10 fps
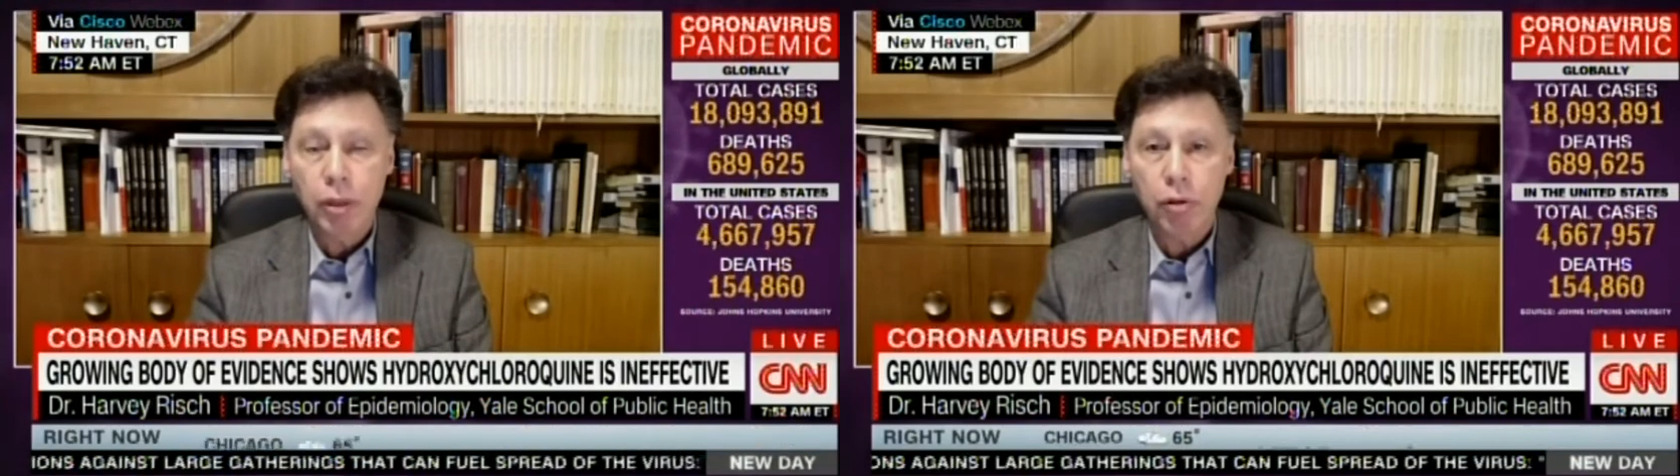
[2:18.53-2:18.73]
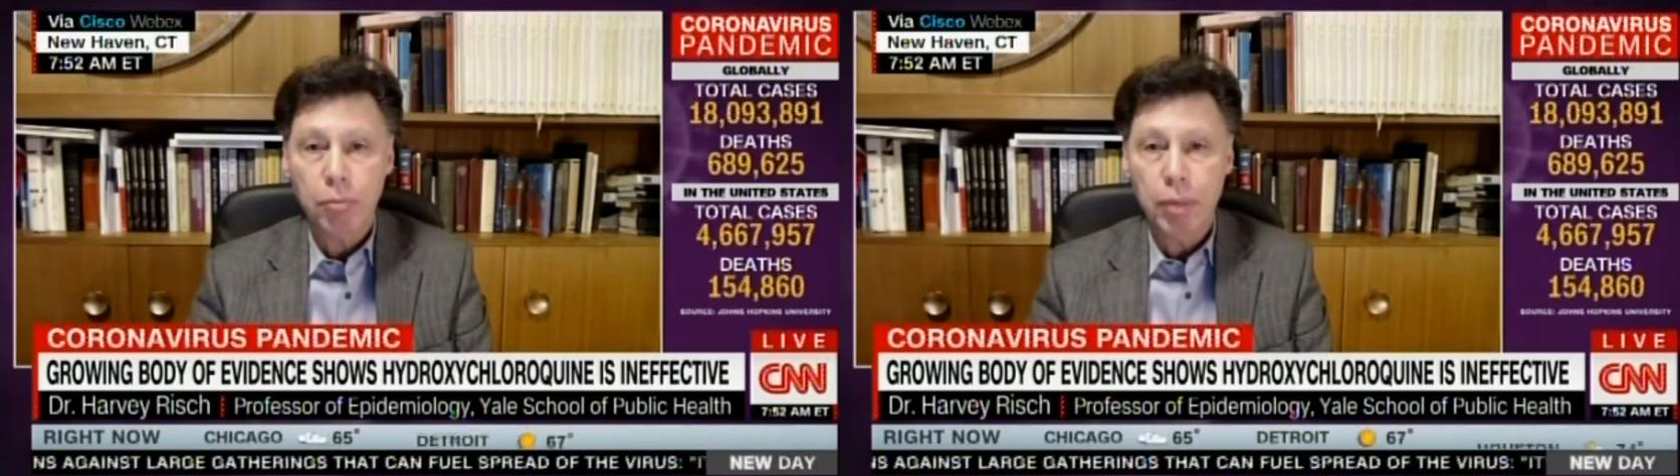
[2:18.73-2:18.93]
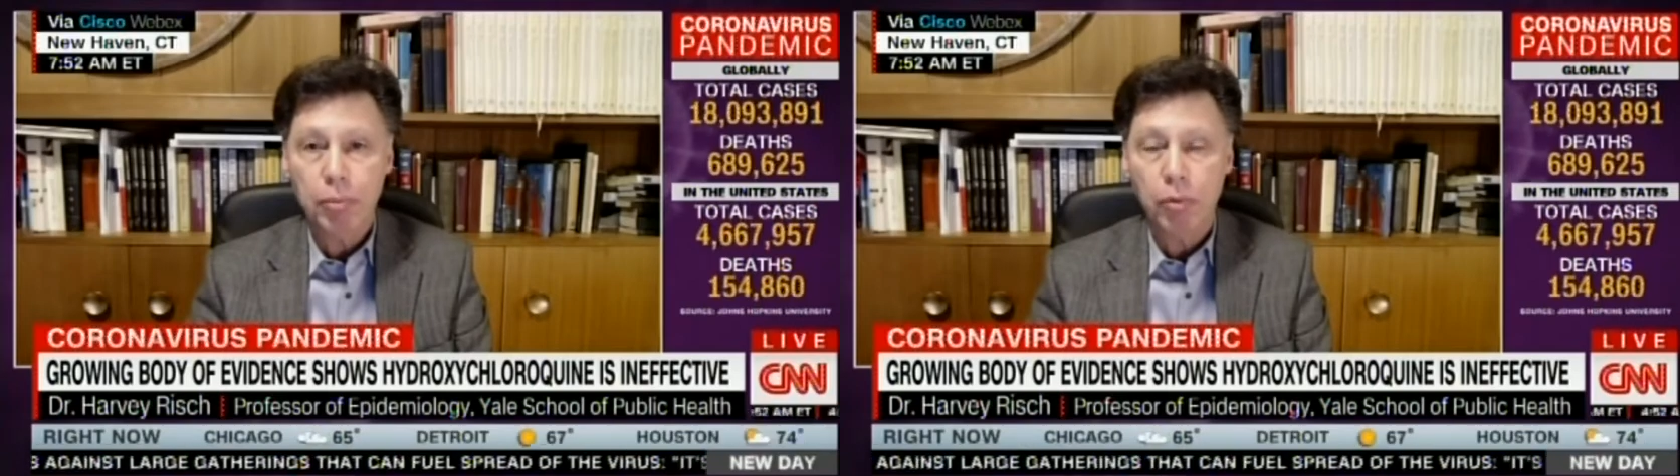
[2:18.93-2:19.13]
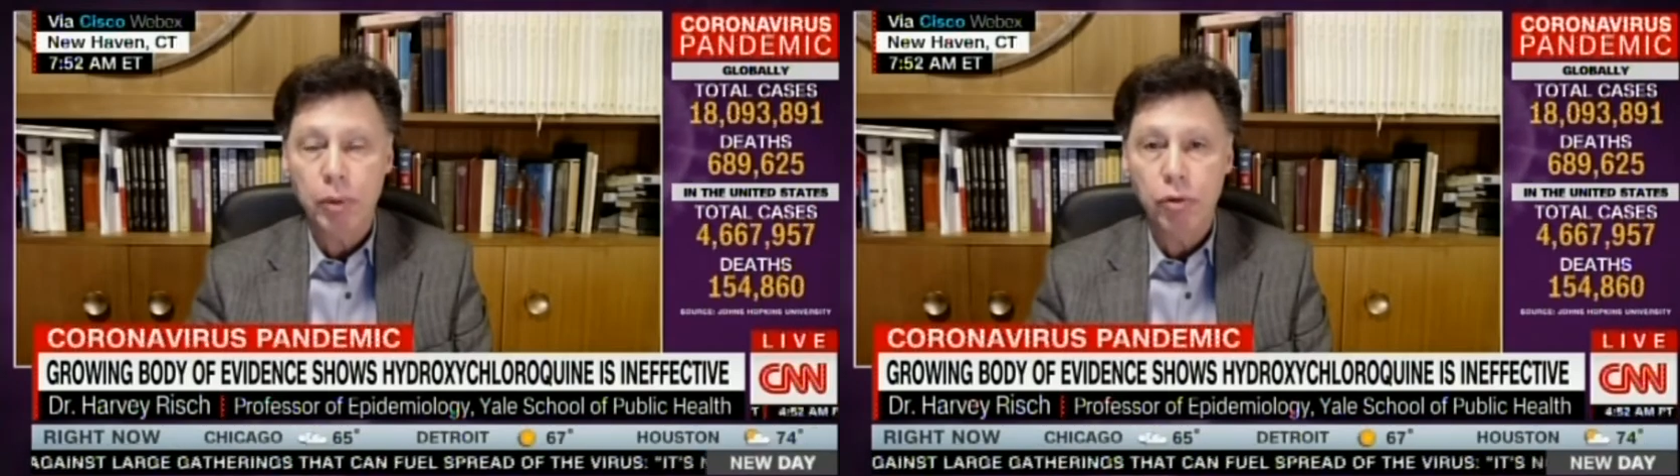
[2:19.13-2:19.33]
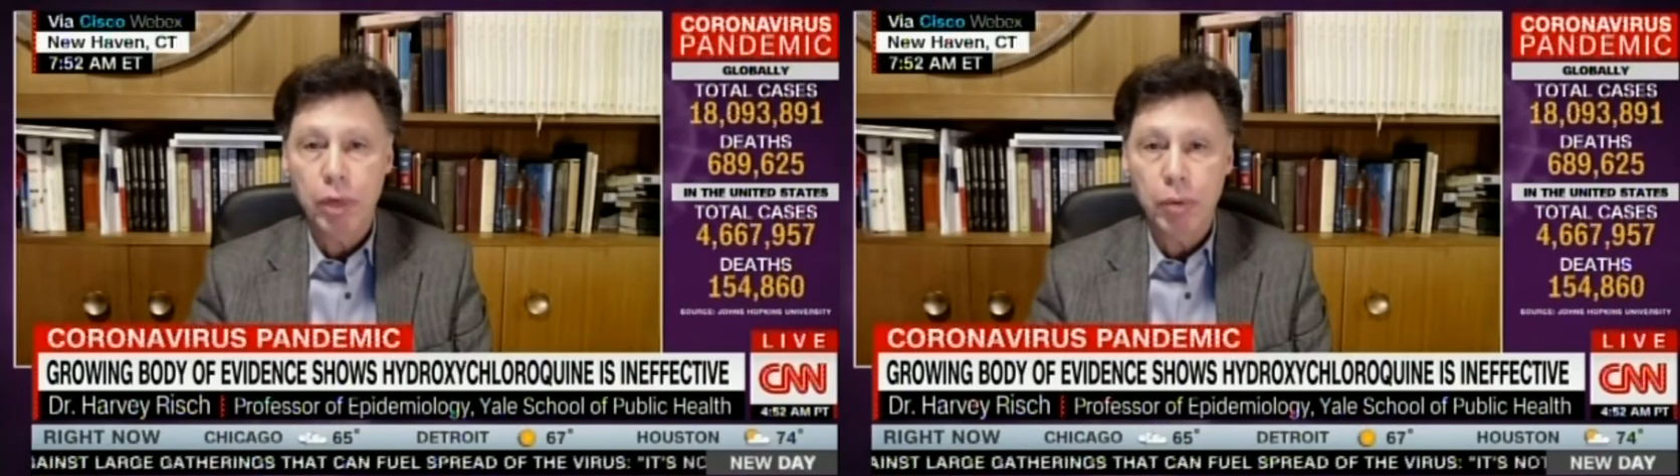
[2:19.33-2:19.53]
those people.
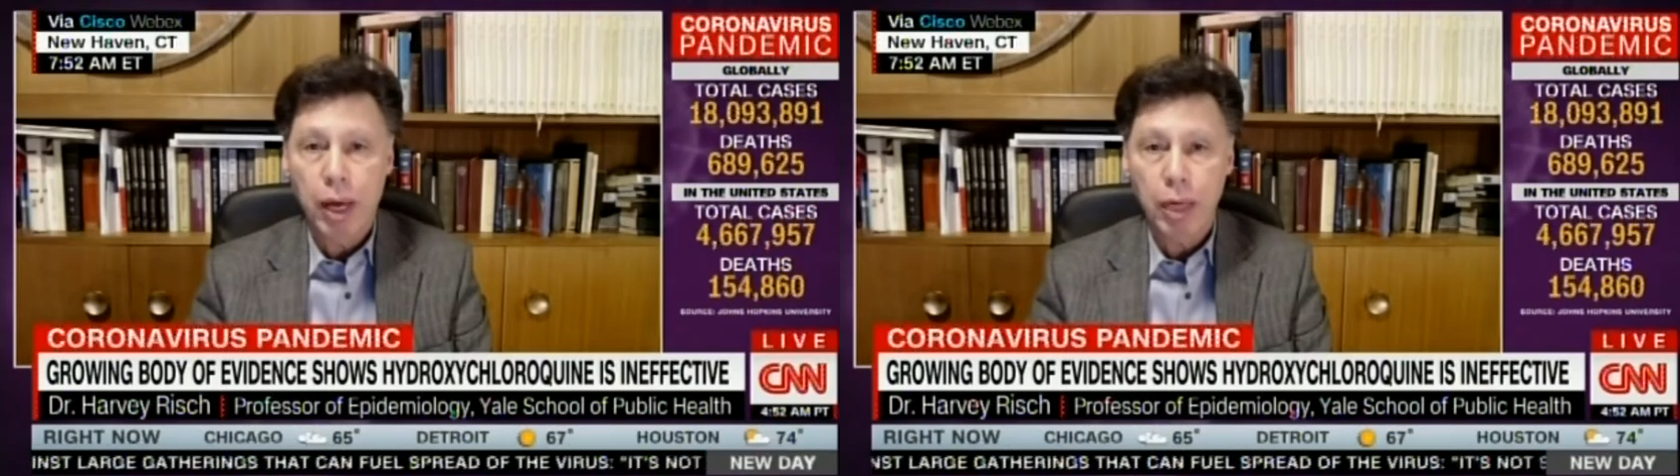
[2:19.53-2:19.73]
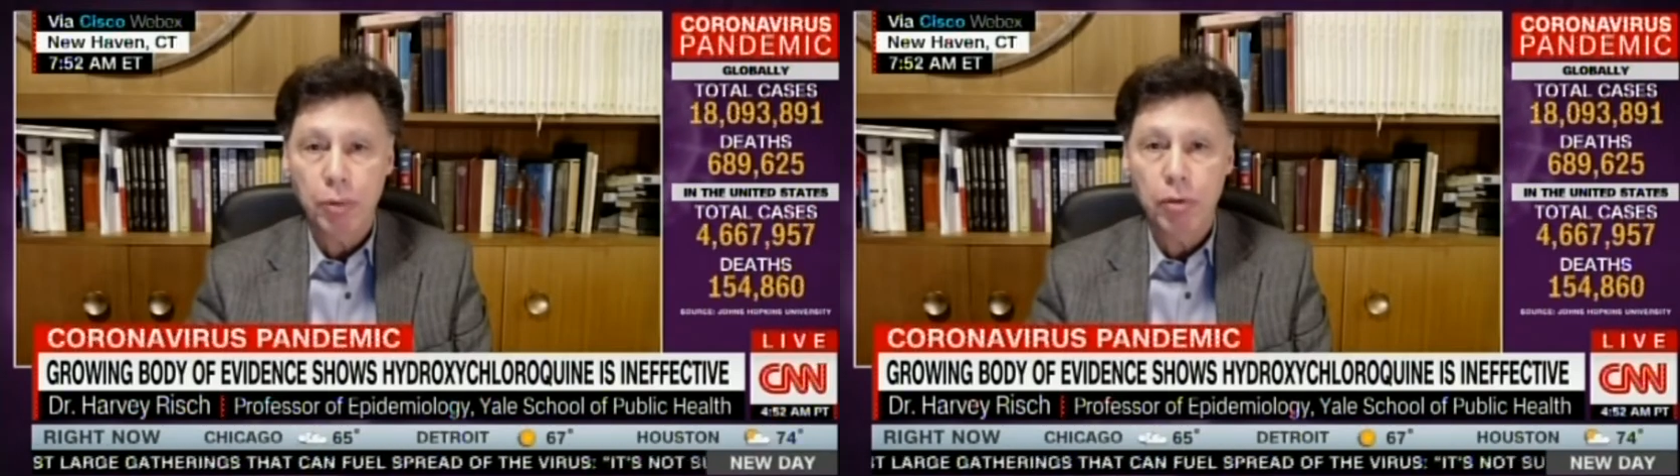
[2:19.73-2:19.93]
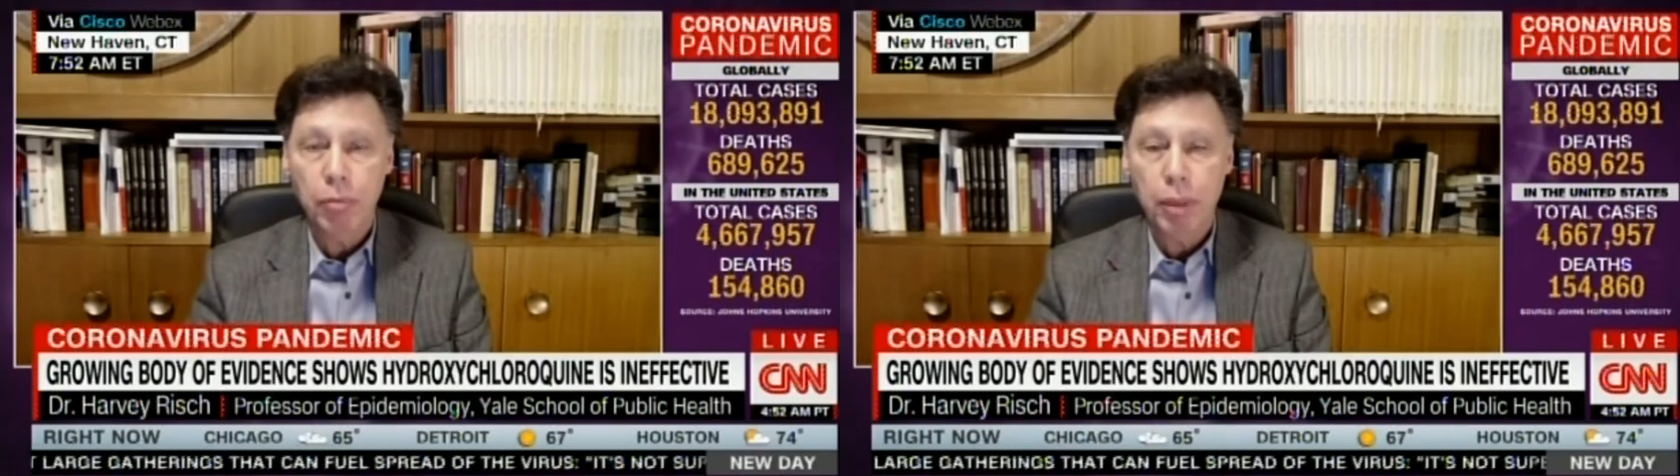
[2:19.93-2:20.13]
We well, treat high risk